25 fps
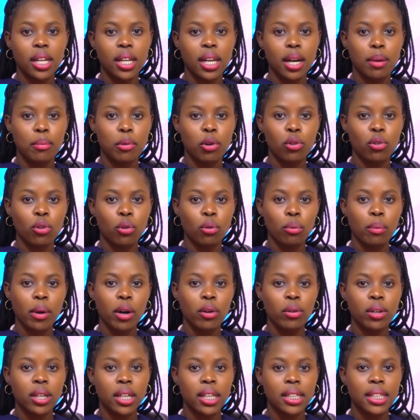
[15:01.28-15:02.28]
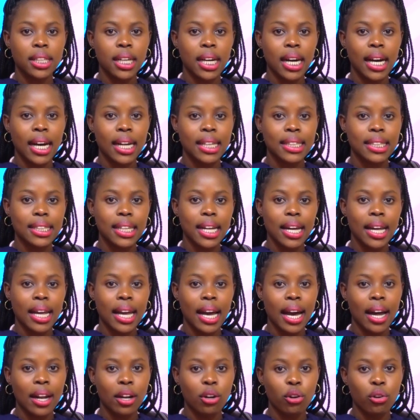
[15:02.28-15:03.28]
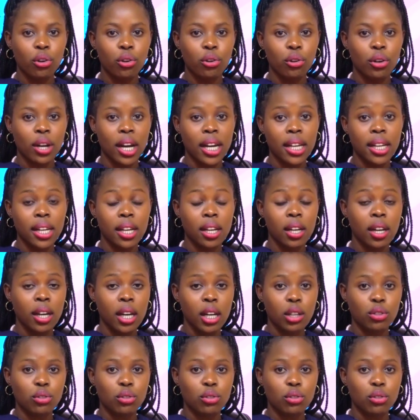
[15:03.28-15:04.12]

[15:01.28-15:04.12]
and a mondo, Maconetia, Kansa, and on the 90,